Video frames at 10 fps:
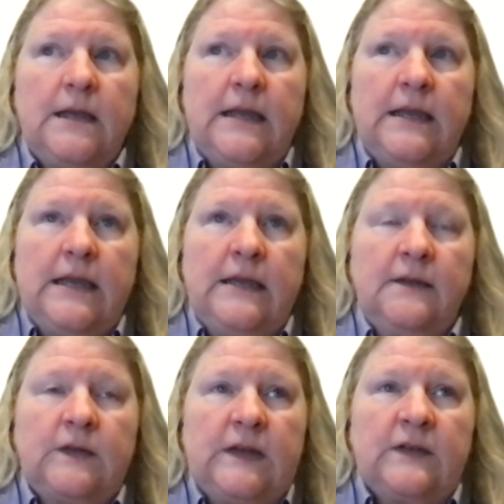
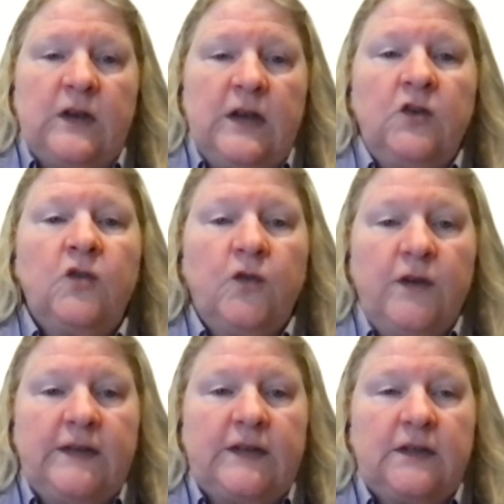is an
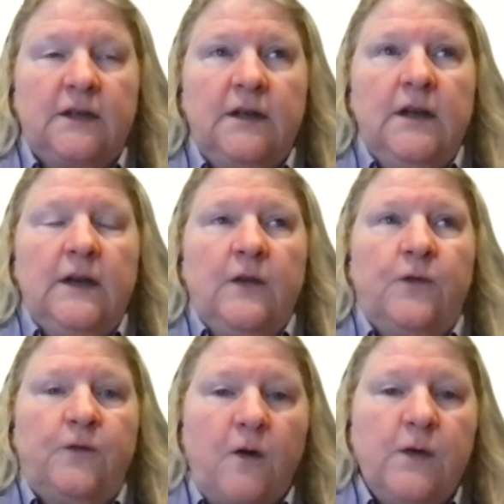increased
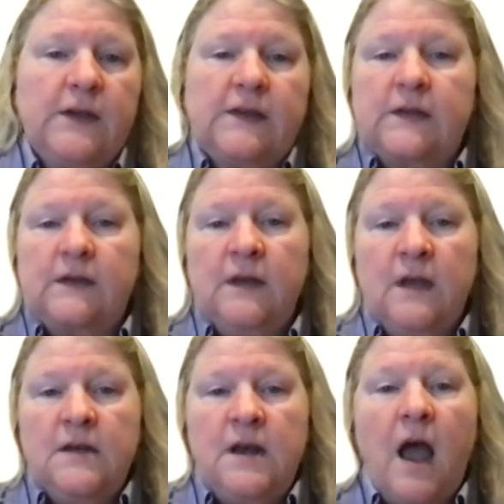focus,
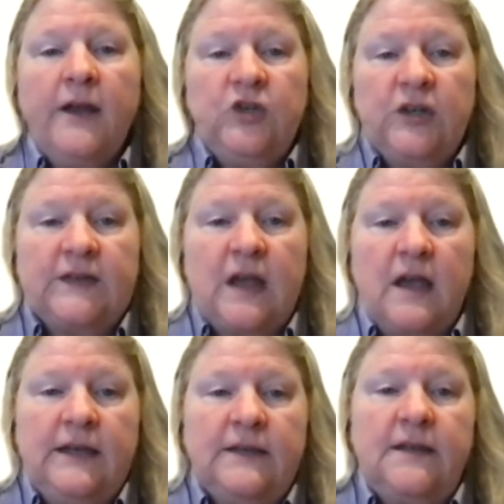not just
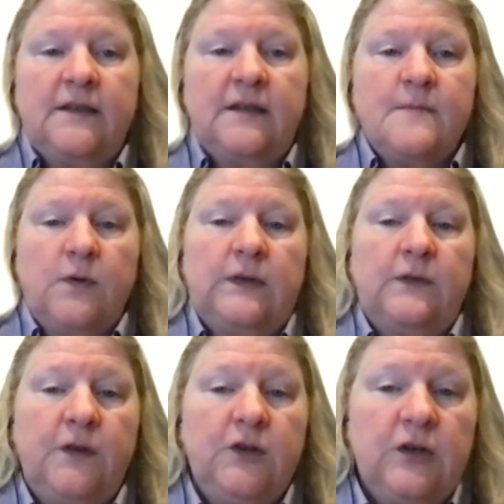on, is this the most
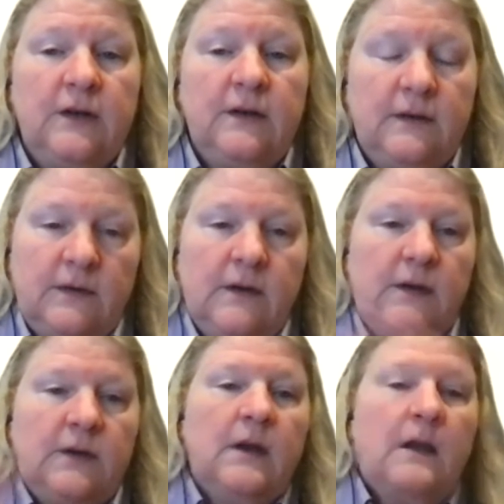efficient
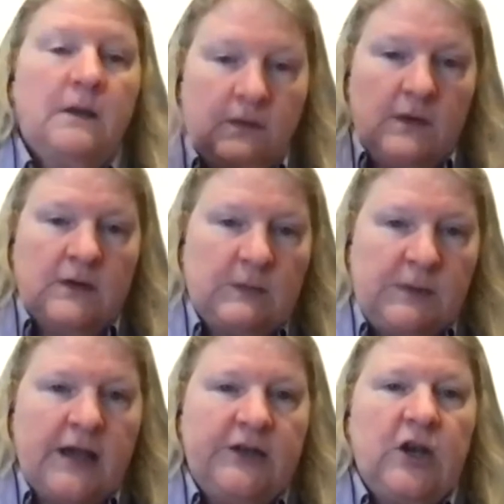
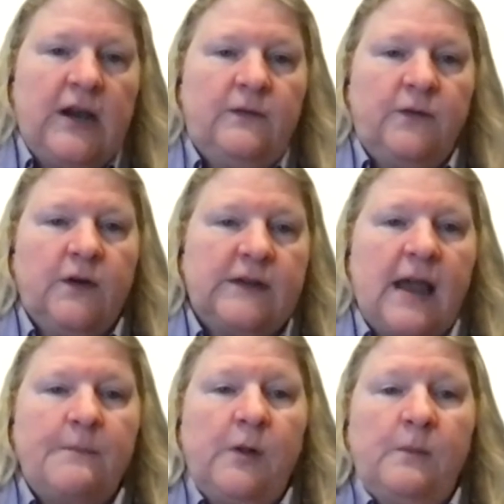supply chain, for
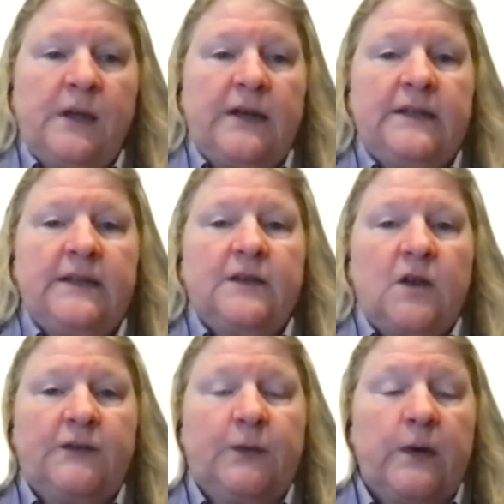example, but is this
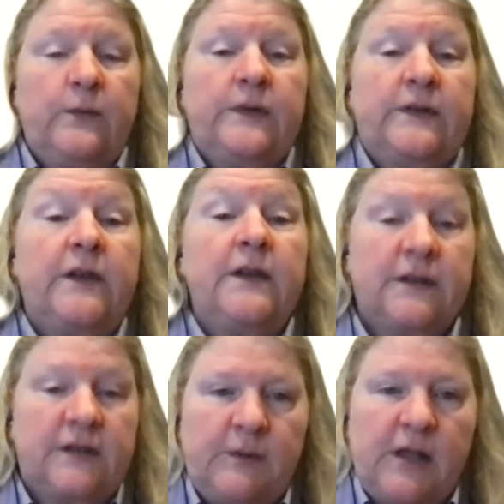also a
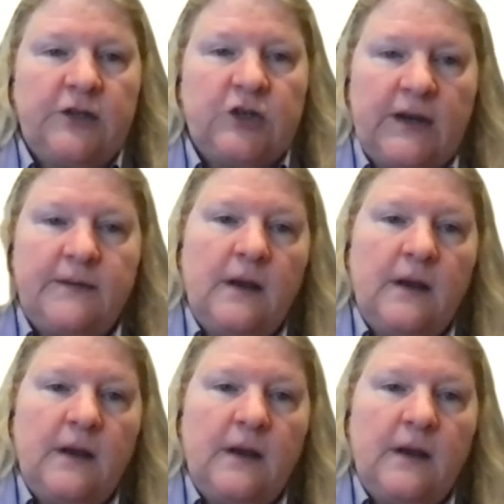resilient supply chain?